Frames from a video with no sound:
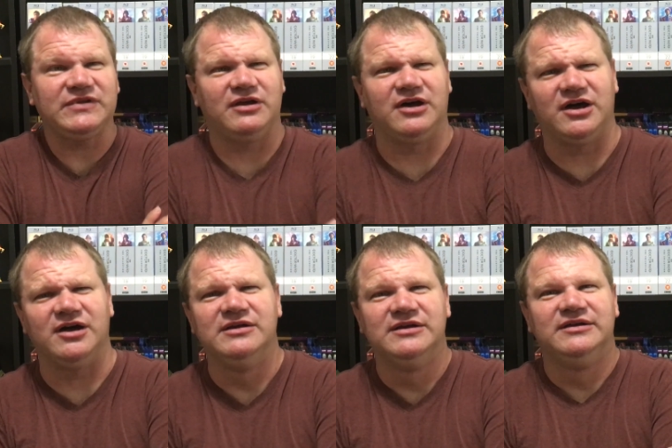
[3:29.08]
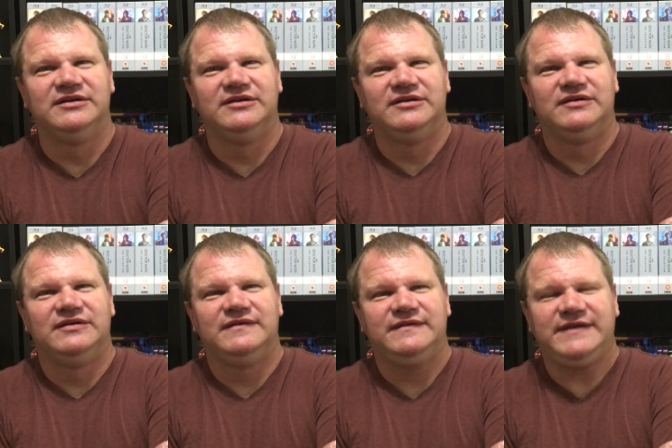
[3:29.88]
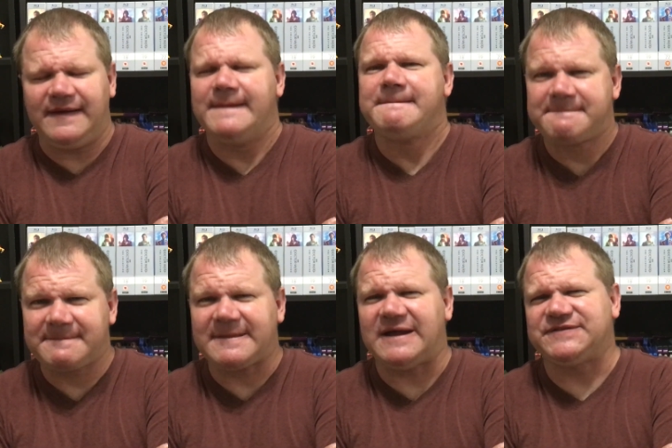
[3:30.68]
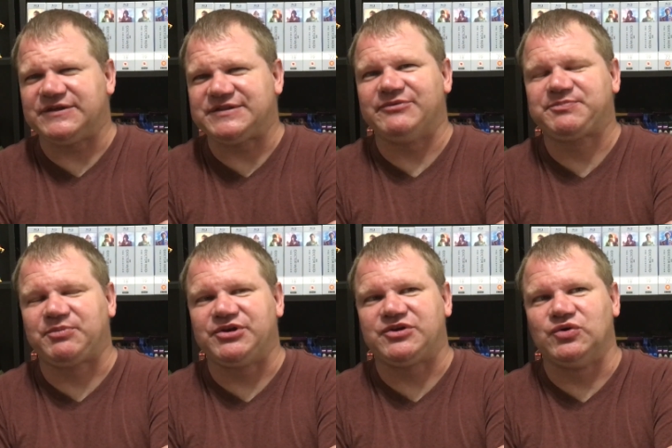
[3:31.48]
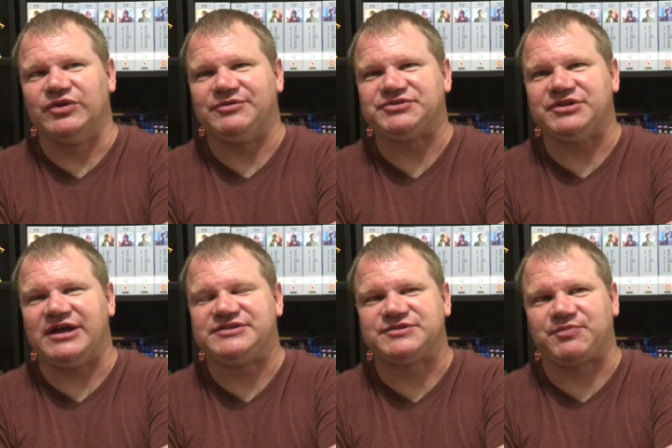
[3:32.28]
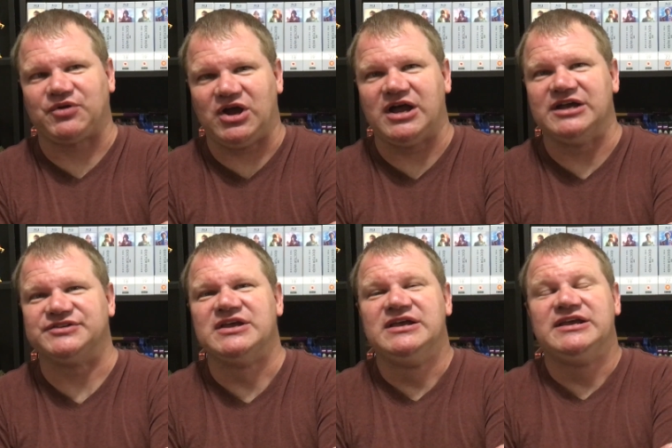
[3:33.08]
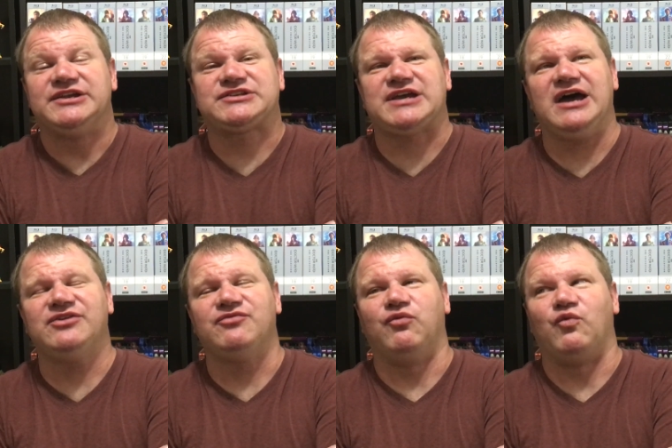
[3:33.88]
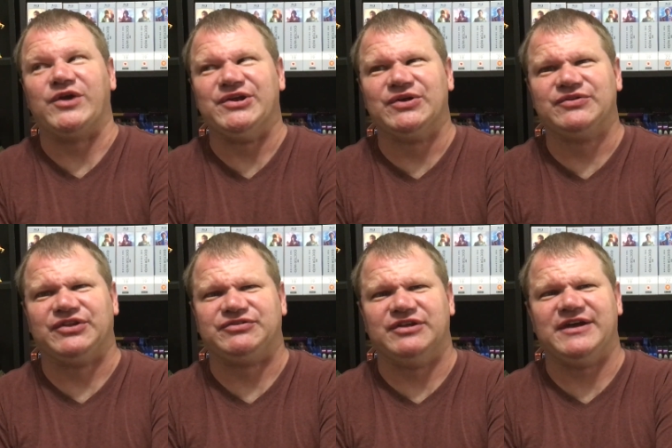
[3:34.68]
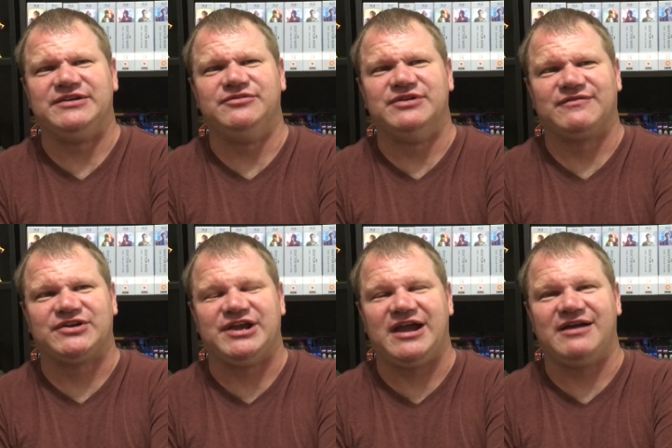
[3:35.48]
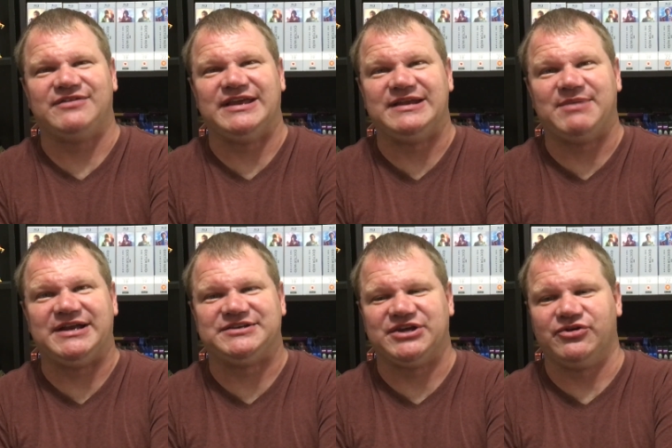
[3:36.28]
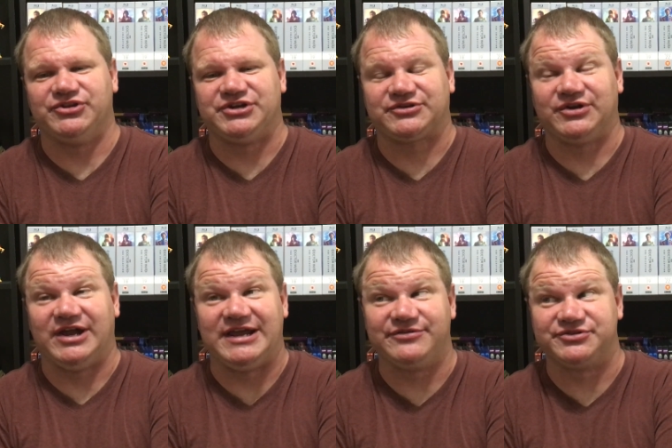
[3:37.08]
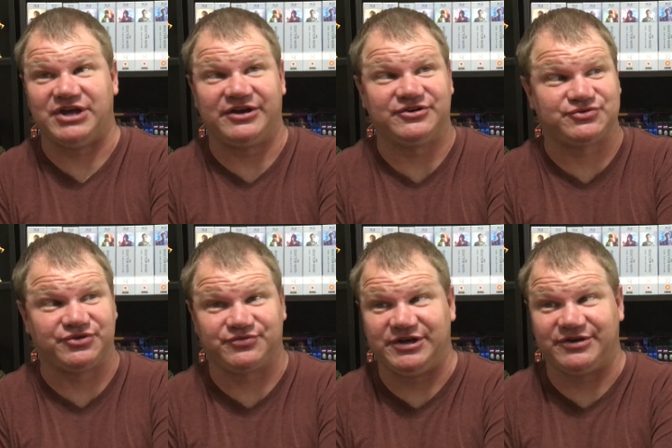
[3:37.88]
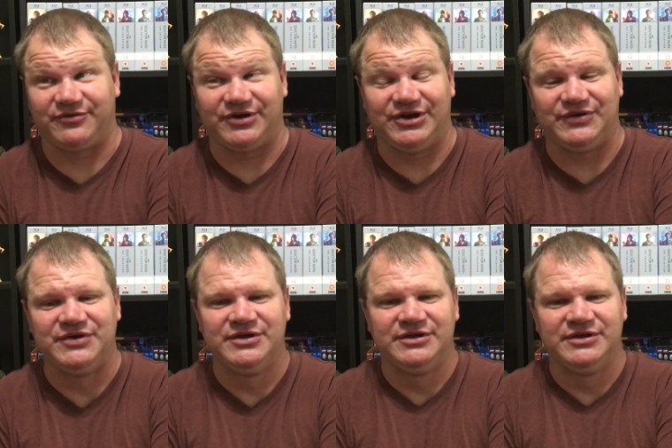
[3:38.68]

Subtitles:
Yeah, I thought that was pretty cool. That was a nice surprise. It's kind of weird that you never have anybody tell the Doctor, hey, there's dinosaurs running around.